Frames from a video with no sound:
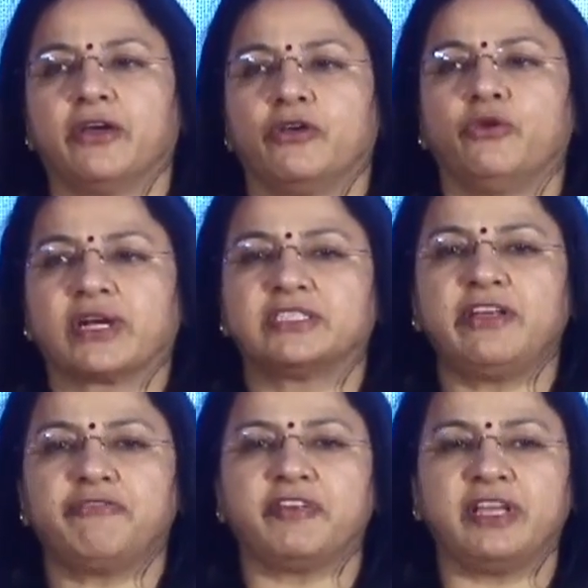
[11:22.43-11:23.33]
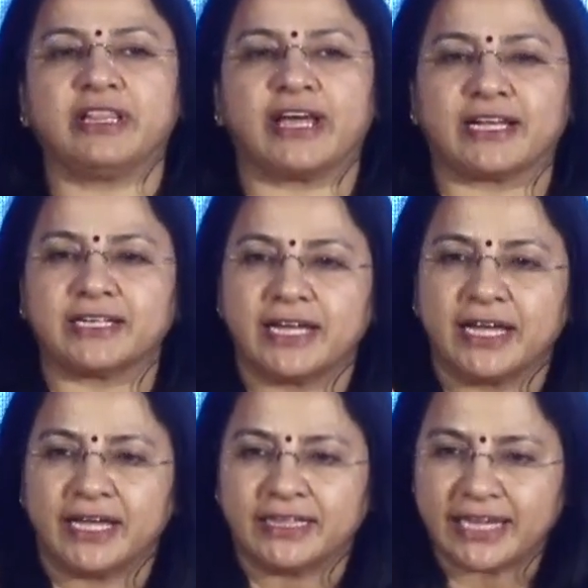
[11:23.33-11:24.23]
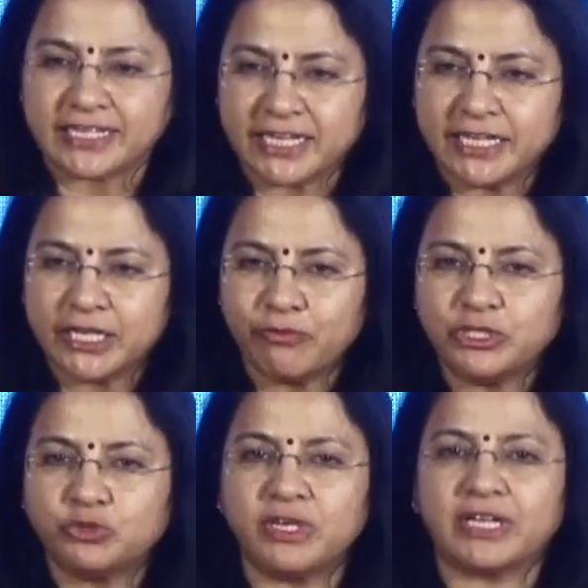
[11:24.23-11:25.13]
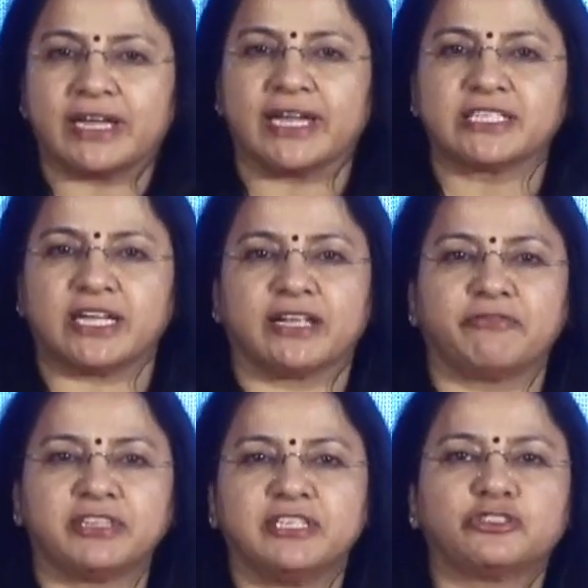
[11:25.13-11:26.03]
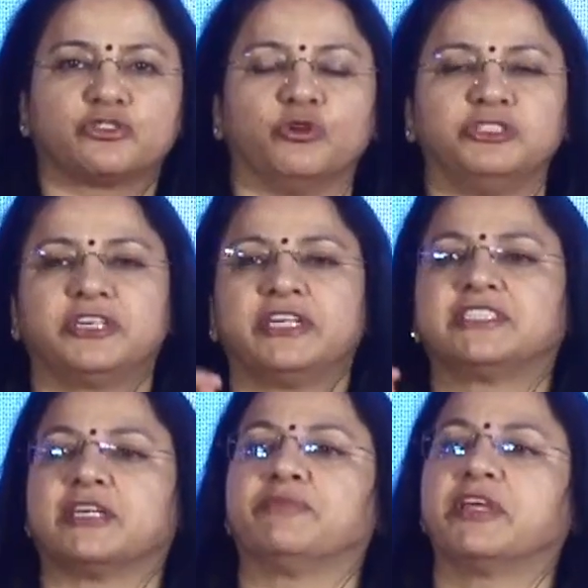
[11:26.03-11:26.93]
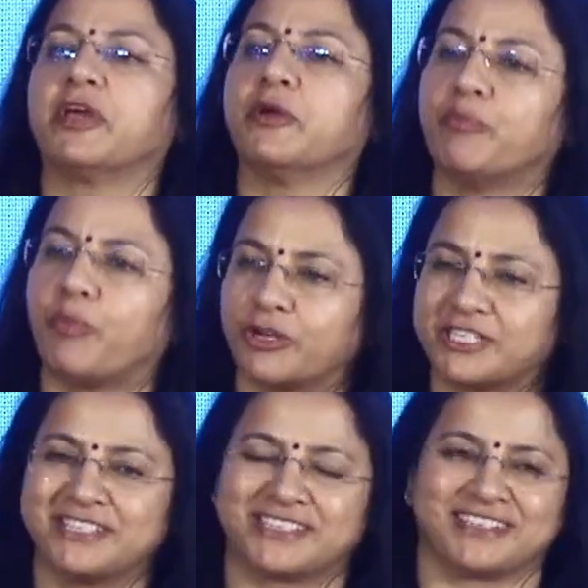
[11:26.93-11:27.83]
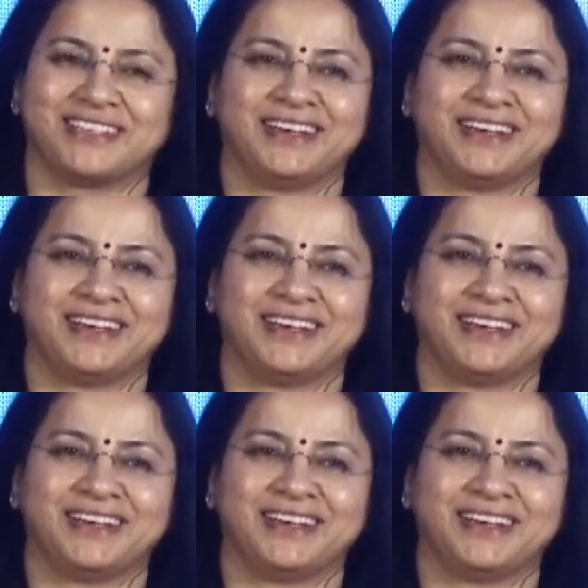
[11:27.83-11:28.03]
you actually feel that that individual connect and with the soldier is something important.